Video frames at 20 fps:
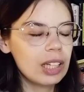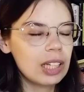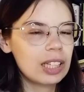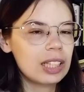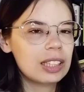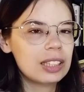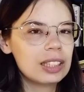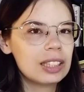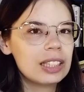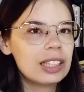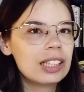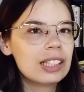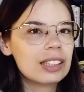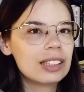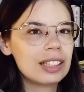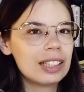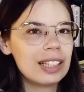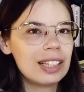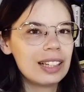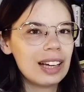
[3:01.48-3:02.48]

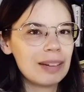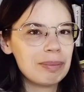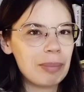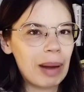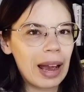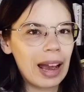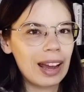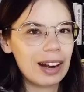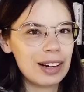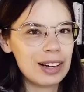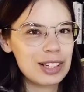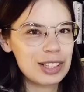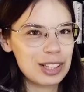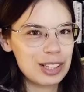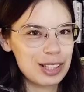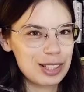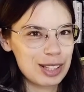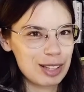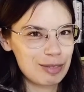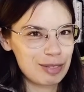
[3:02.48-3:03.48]
clearly my energy
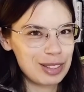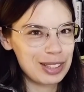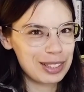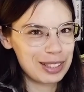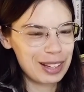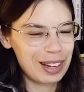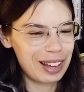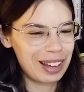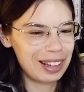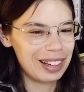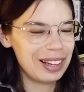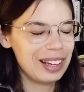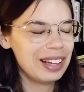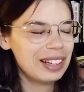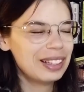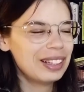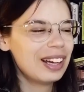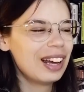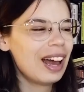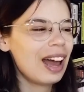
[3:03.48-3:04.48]
is different today.
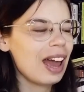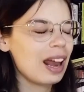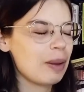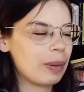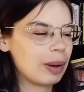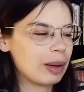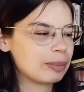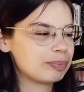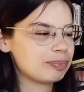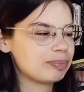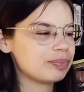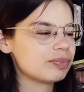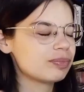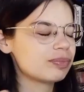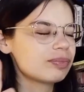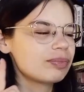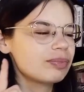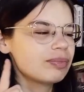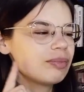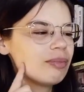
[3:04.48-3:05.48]
Anyway,
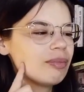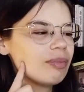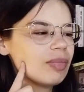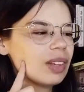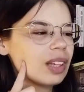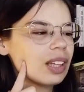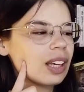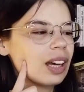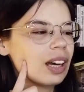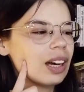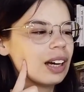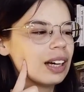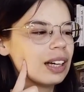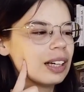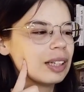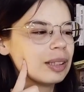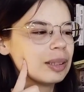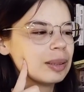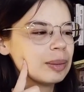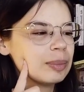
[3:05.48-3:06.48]

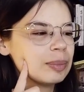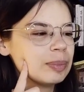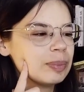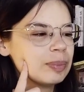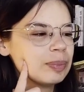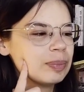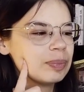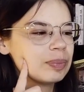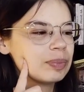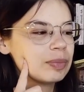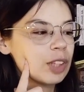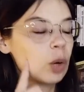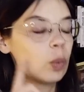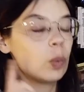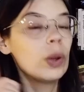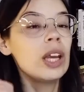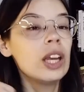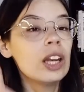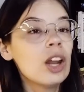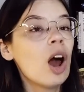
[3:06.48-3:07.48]

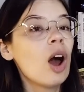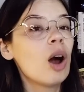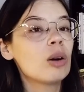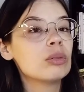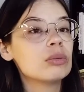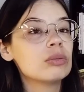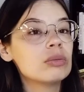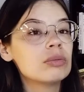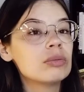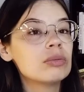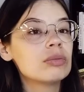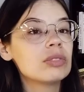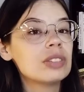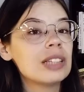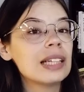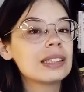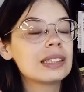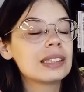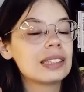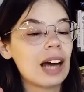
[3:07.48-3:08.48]
we know
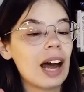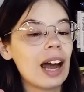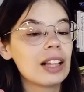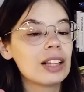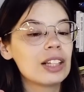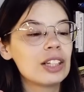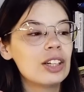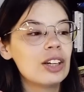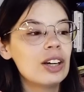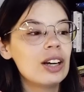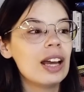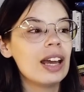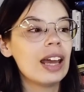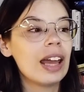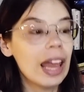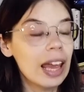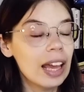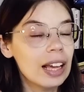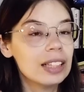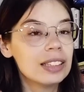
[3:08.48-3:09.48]
that Tyler
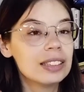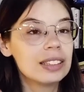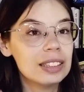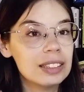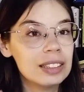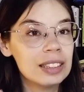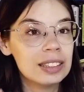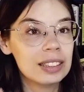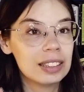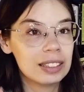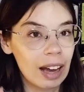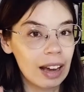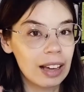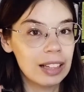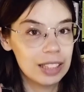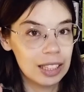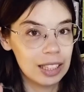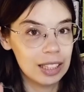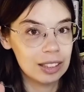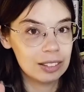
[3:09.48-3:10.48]
is in season
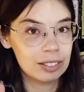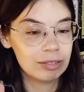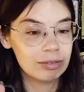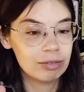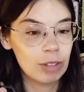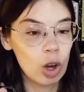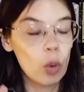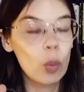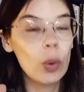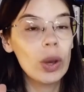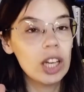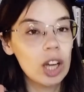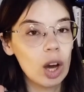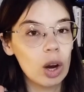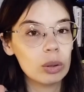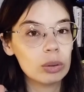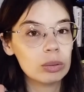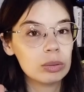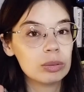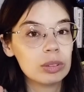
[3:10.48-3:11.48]
19. We
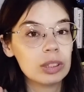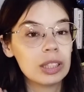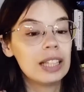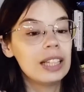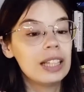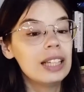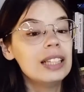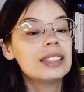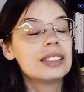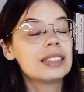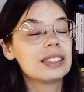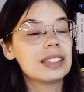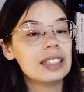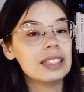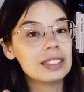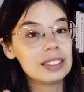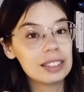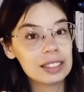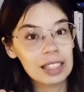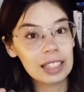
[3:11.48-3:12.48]
know. He's
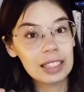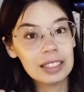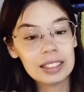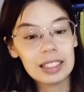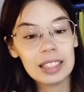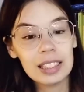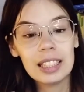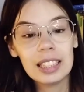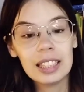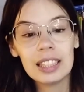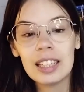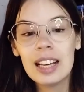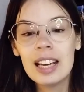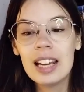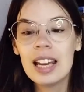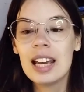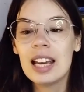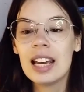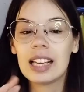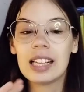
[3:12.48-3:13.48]
in season 19.
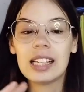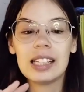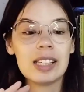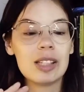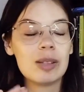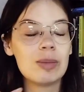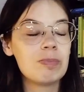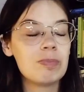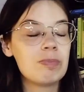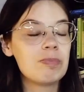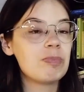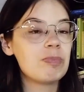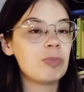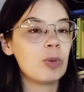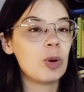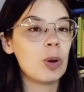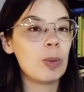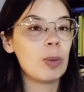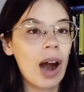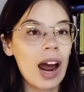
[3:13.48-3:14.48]
He's
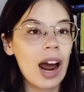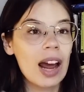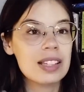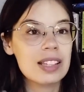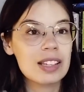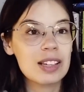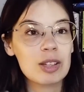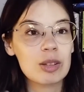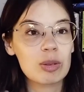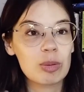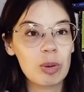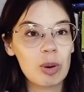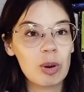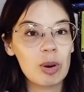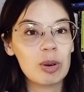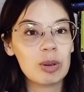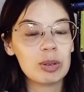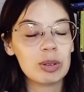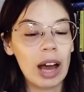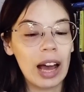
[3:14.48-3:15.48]
reprising his
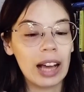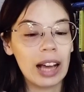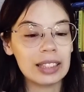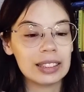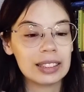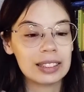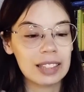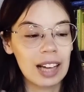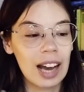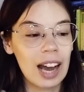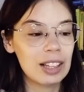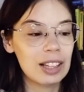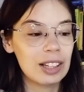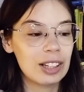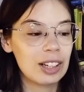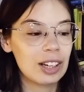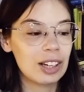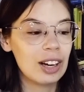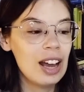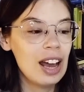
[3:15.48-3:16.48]
role as
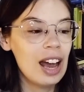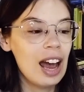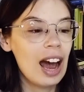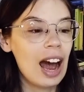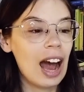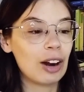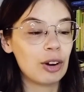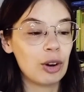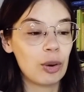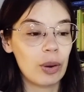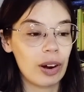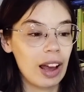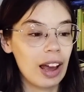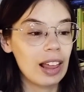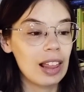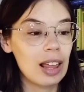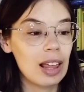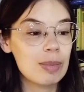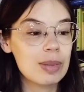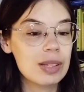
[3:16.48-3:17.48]
Tyler. I don't know what the
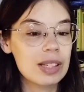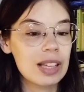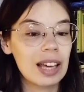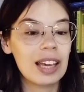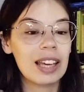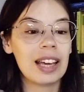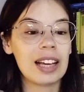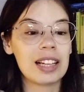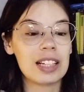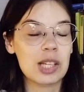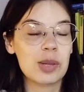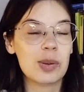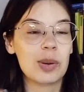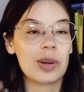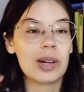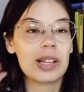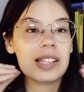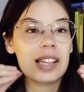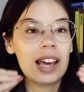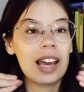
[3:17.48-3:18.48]
hell I'm saying. I just want to
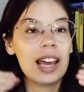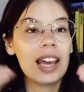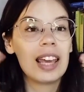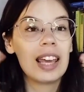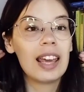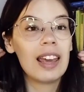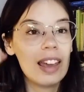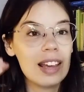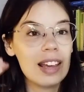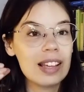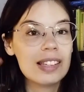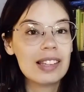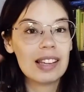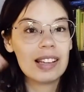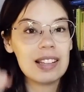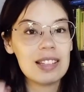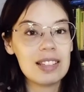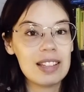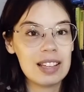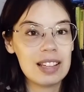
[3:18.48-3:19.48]
say he is
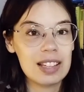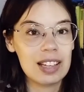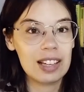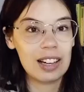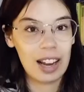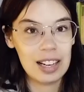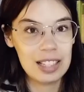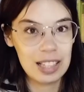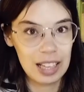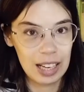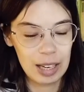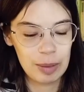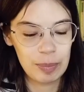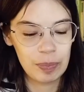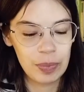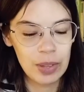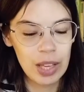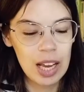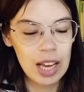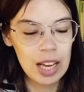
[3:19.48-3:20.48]
in season 19.
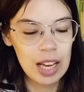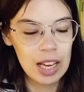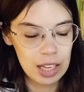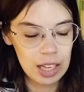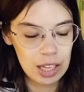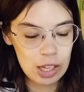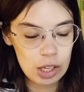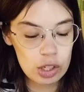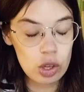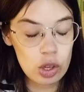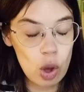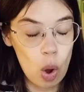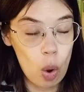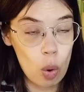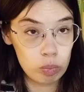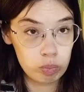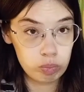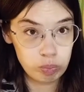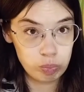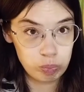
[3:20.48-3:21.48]
So,
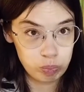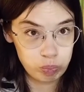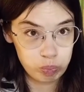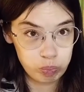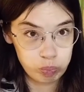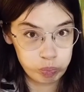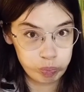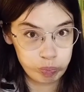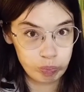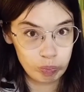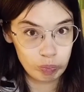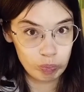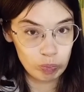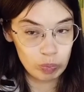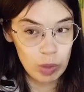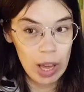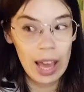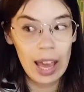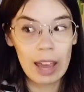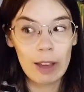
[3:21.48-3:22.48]

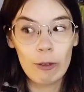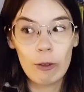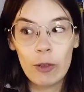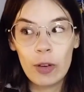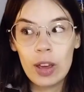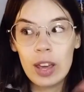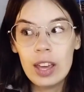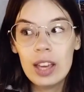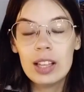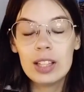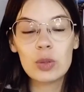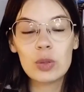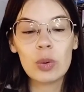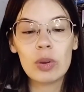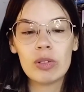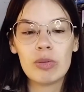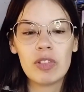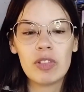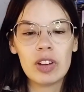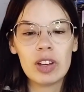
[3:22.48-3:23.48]
if he's
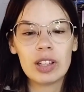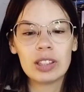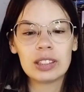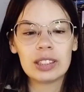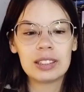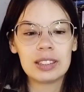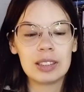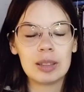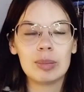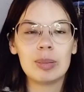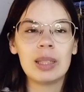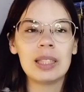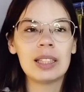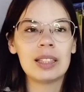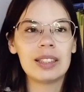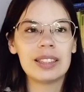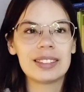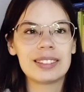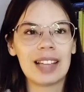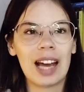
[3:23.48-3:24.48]
revealed to be the
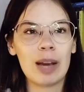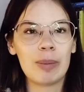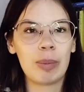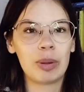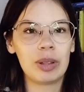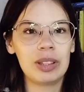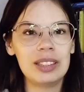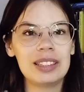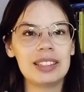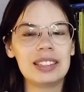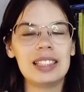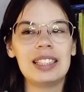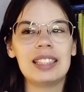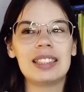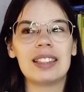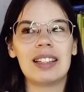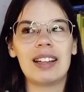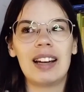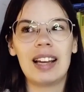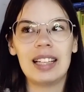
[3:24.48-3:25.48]
disciple in
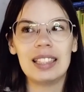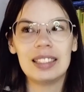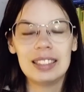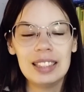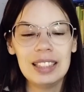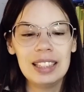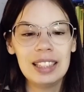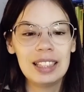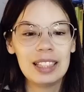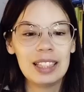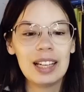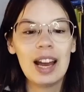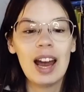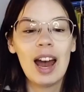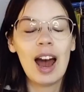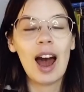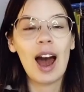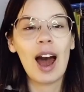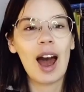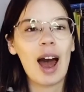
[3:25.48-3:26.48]
season 18,
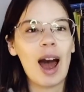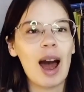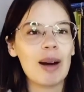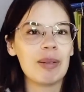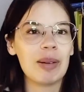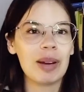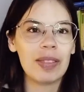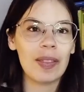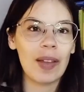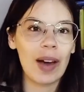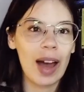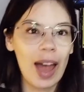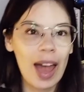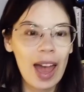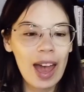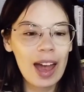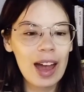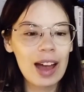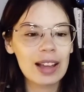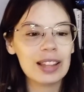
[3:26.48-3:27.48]
how in the
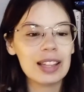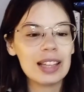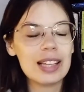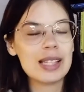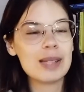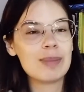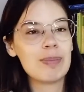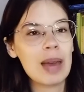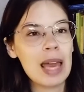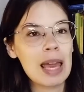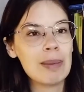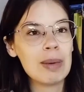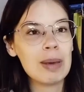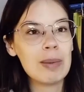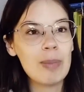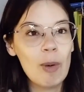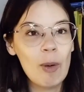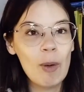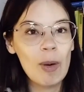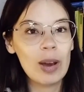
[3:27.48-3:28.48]
hell is baby
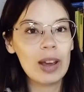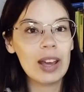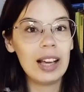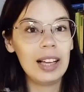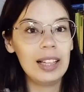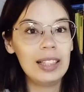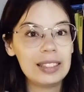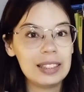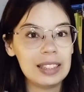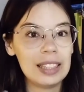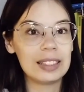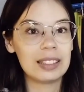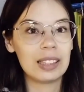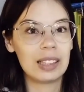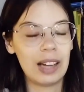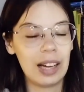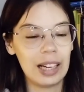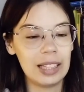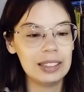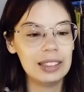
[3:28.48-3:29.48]
boy in
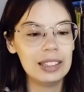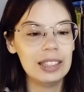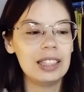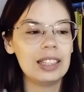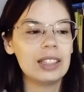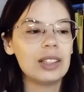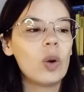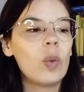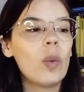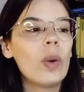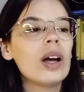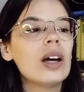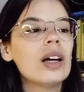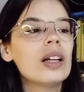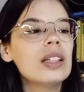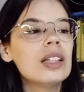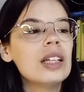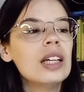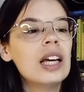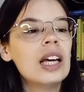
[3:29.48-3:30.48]
season 19?
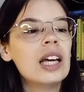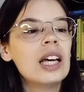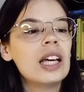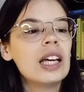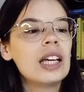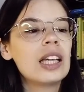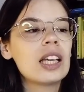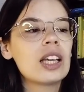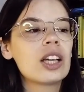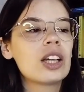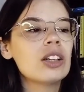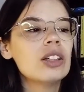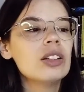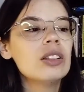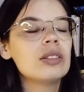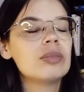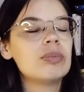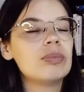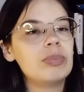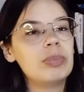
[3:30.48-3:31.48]
Well, he
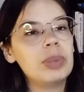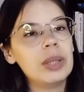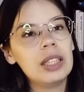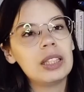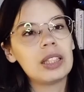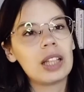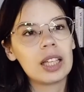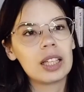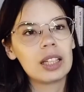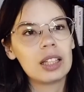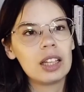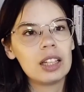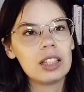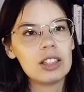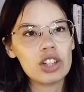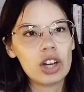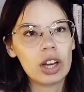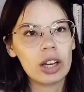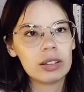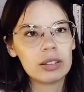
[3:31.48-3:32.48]
could be
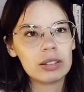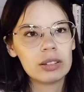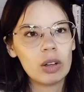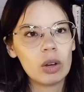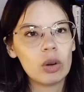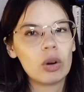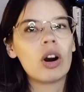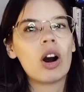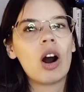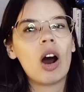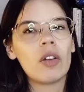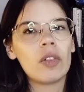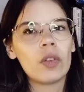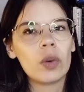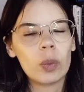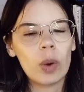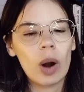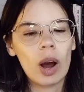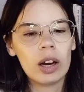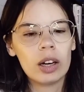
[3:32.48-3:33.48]
in jail or on
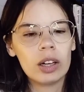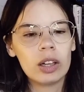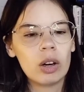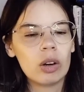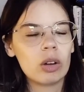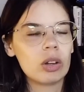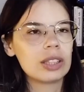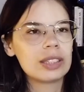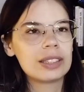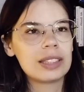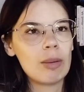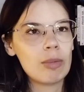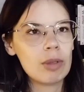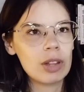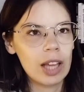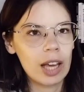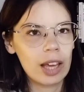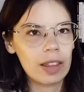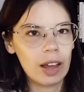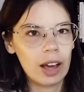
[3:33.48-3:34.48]
the run or
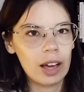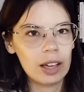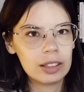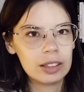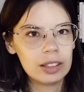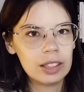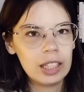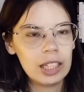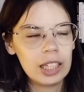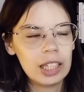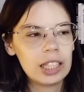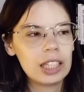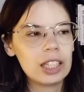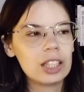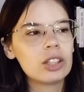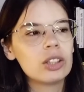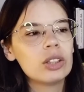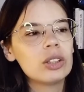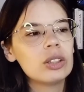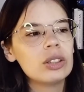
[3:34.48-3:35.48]
something like that. He
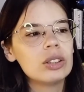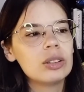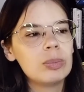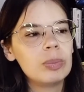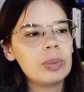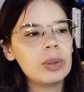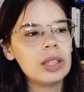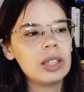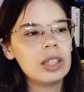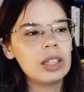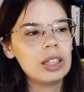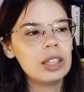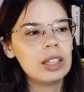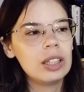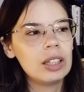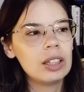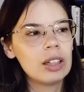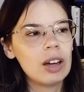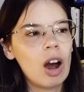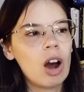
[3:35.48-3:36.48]
could
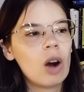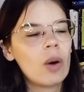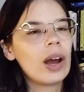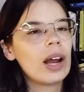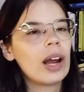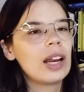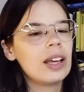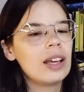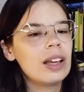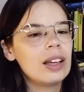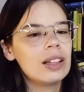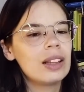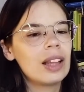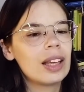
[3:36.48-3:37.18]
be already